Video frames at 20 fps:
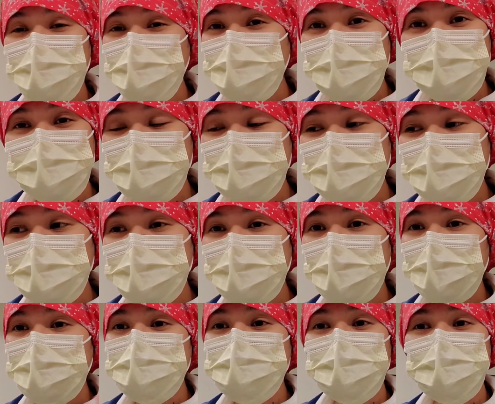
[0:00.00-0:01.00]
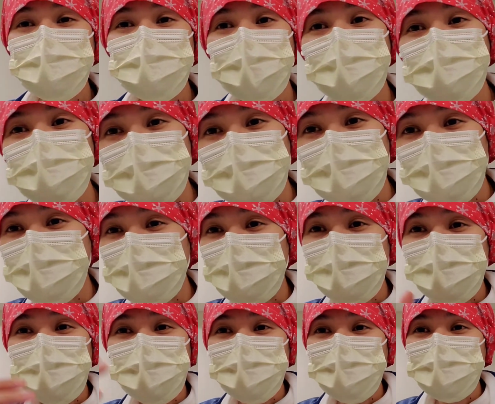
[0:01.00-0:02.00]
busy, and sometimes it's
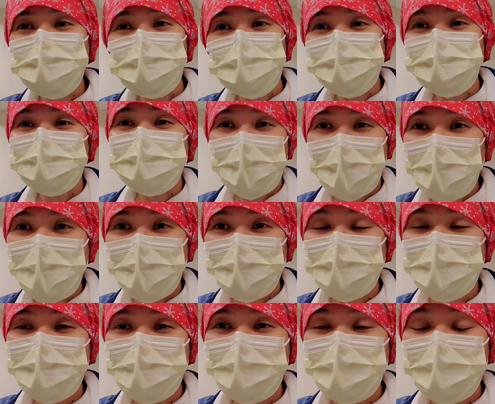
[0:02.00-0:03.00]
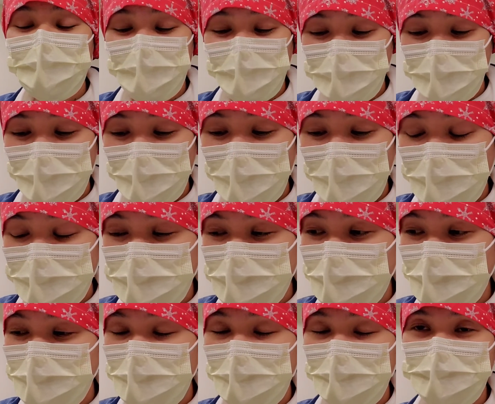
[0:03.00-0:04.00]
just super dead, right? So
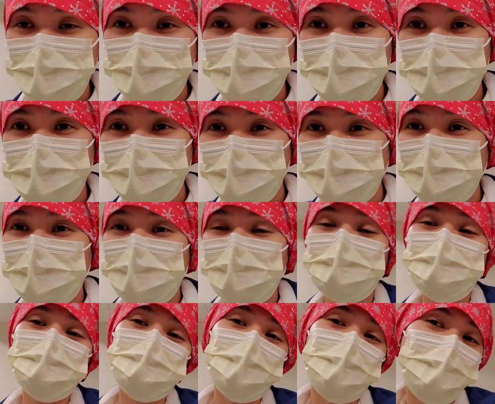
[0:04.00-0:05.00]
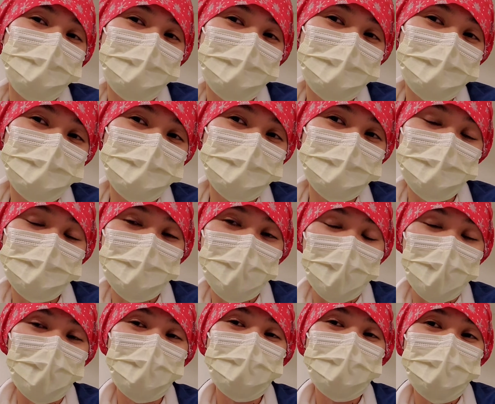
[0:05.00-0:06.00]
you have to be really
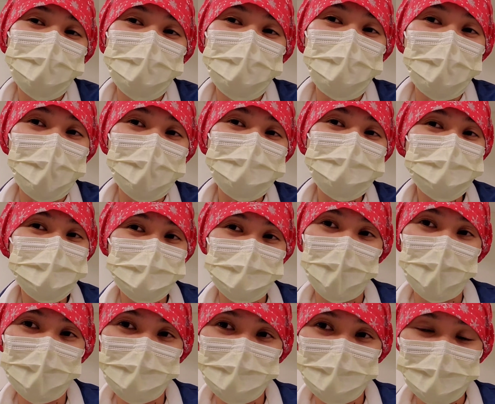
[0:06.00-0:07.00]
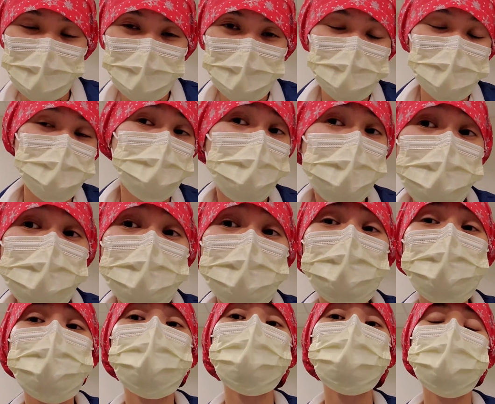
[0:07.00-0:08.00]
prepare your mind and body for this,
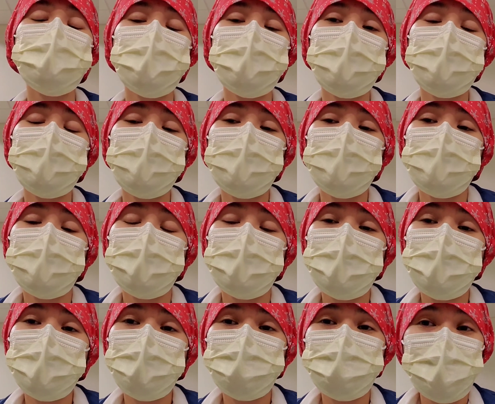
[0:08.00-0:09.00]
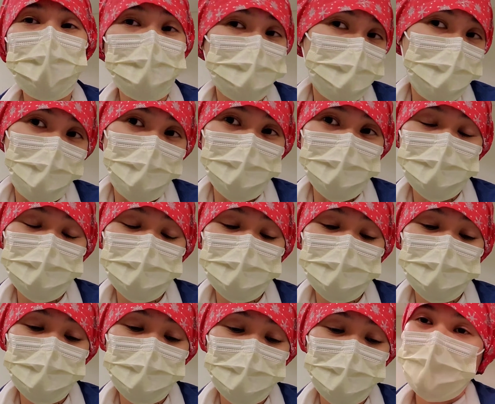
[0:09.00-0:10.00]
especially if you have
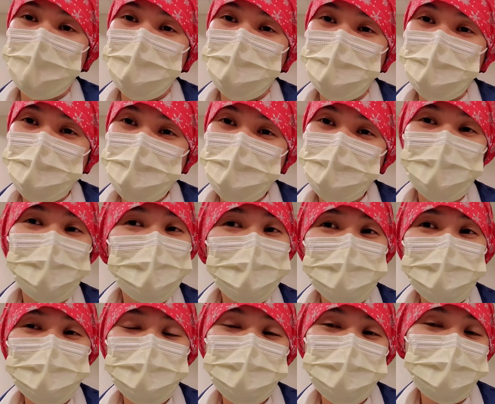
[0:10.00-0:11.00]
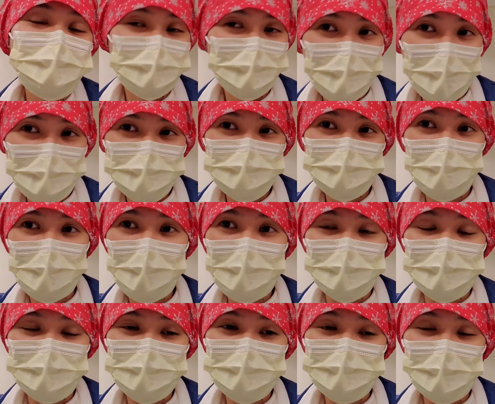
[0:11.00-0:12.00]
calls. So this field is also
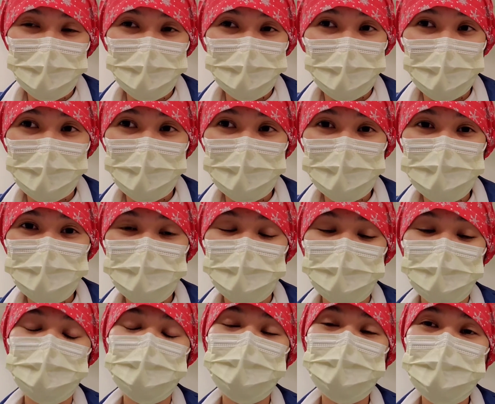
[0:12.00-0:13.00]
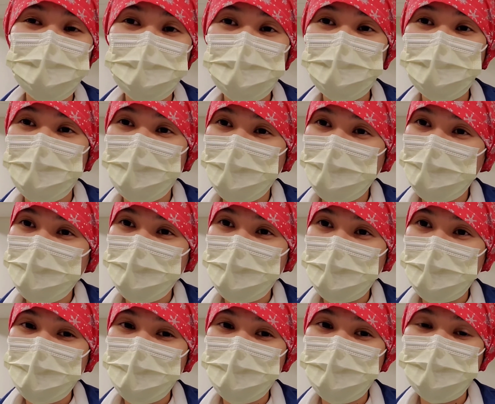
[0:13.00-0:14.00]
fast-paced, right? So as you can see in my other
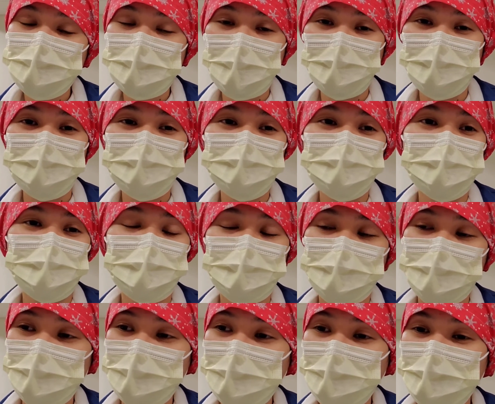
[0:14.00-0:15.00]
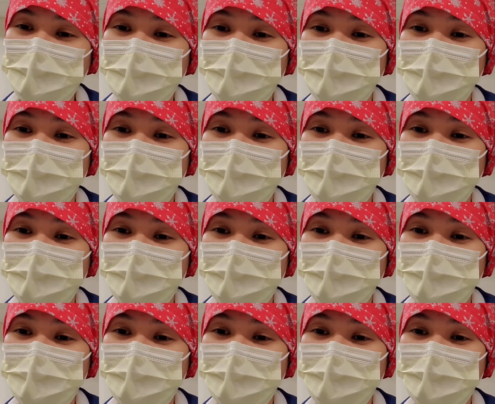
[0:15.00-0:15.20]
videos, I would do 3,